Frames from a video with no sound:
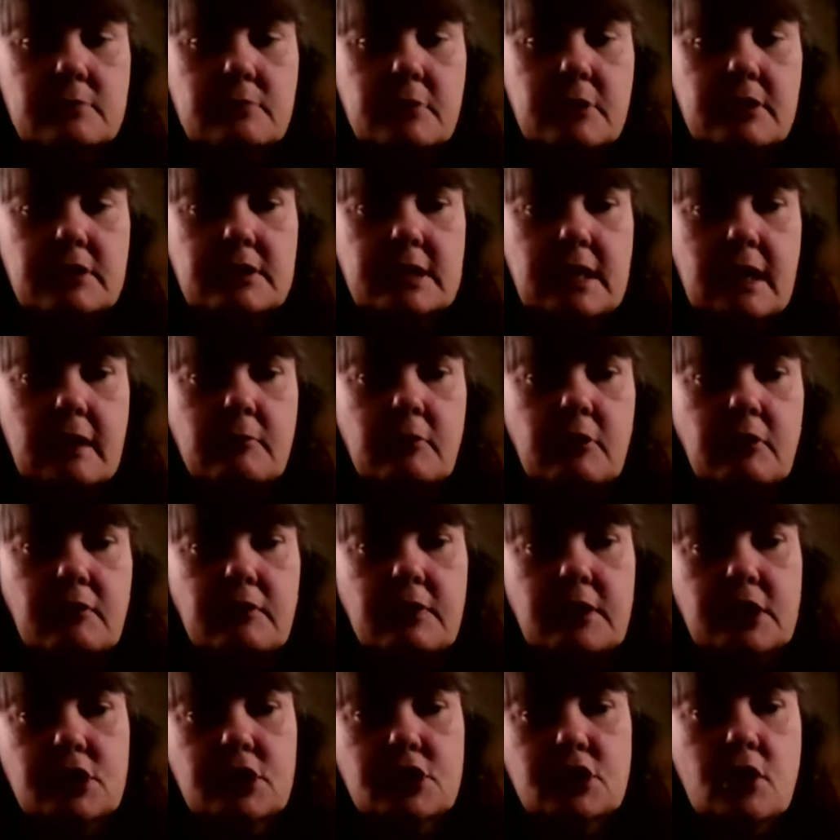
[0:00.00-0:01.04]
By the time you
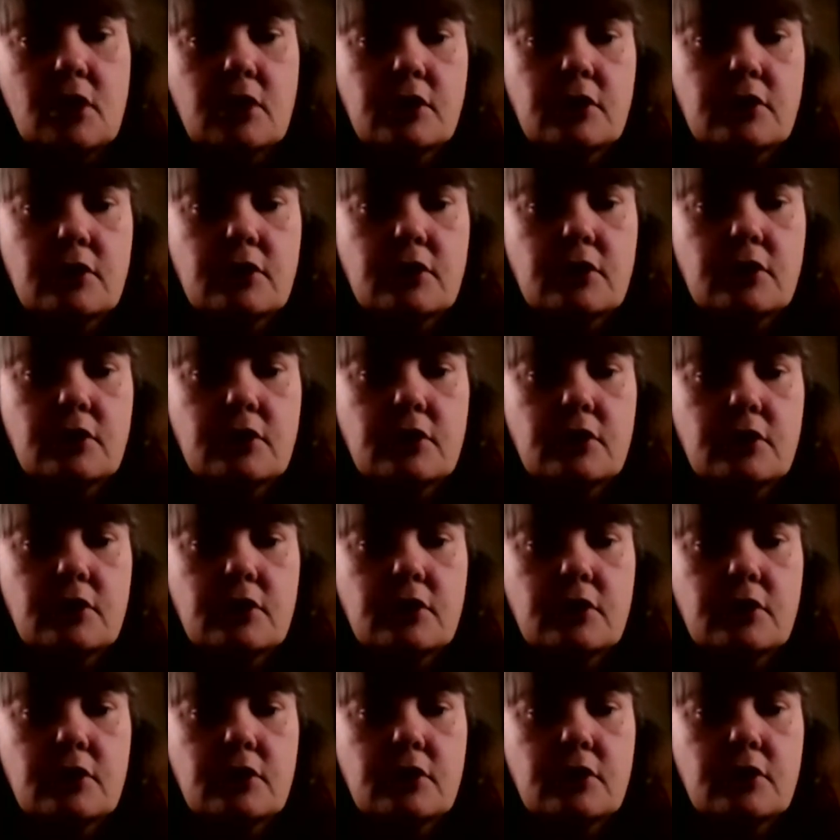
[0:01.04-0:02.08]
finish all your
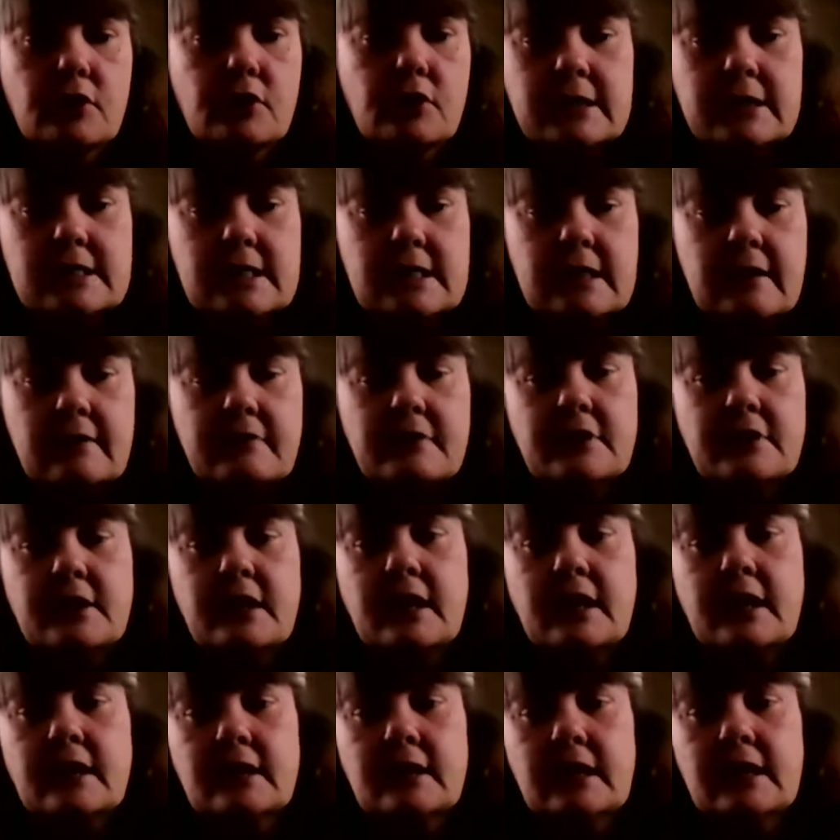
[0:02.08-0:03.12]
treatments and
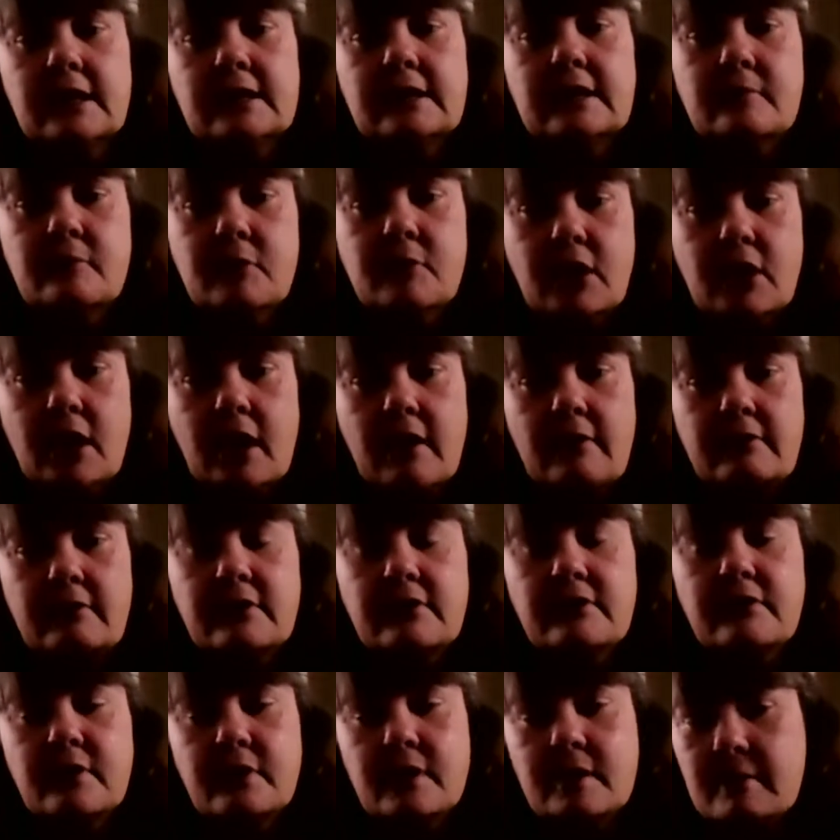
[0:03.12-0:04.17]
everything and let them
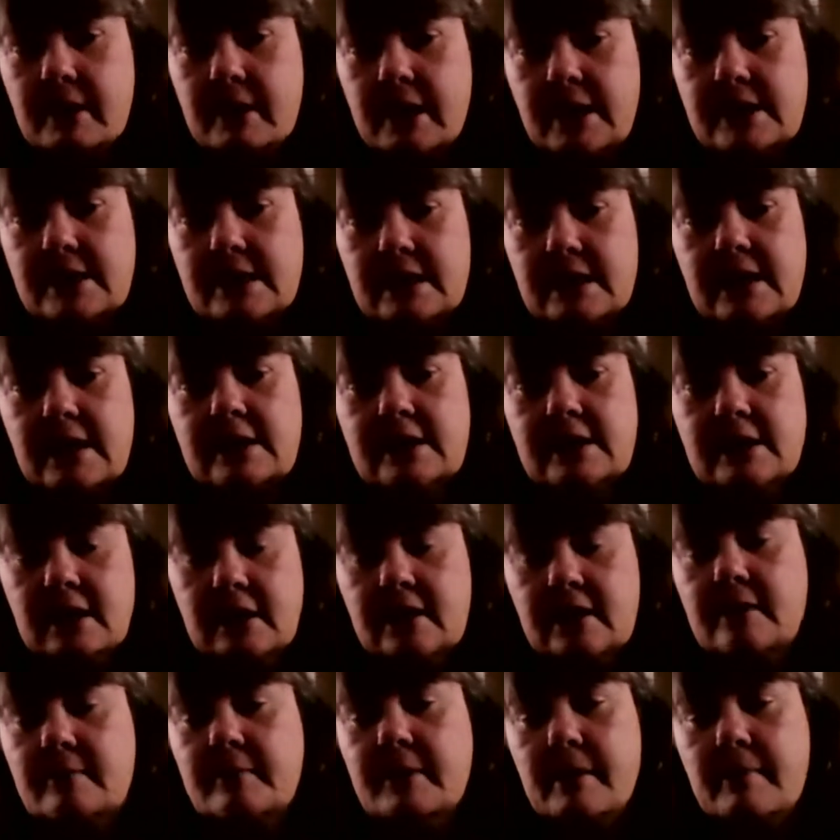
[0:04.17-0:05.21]
recover from the medicine, that's
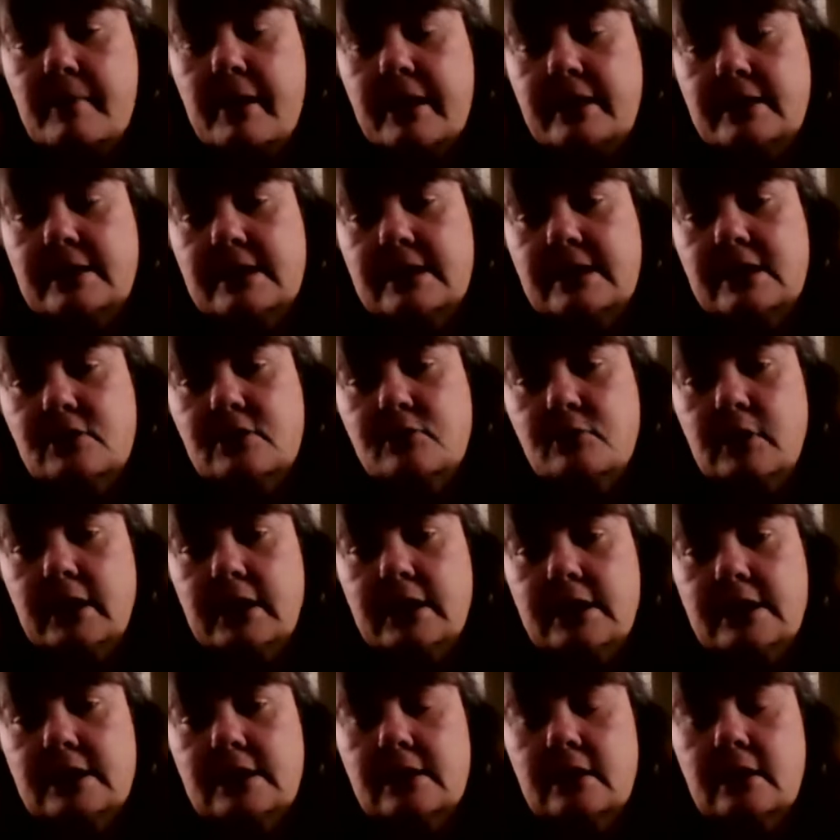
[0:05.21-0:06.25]
going to be about 6
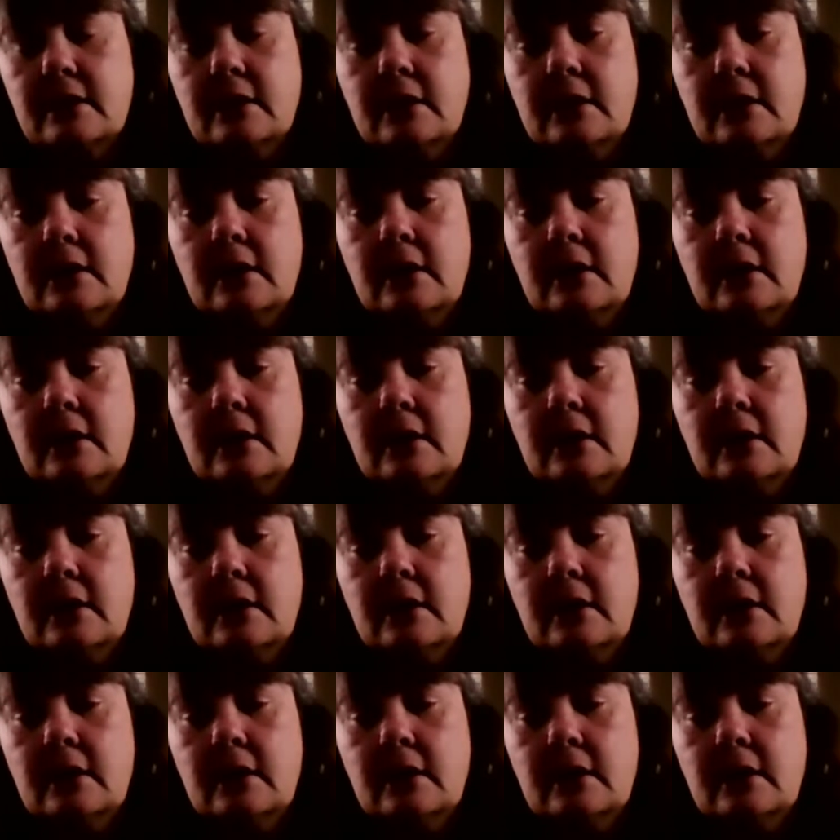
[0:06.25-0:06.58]
weeks.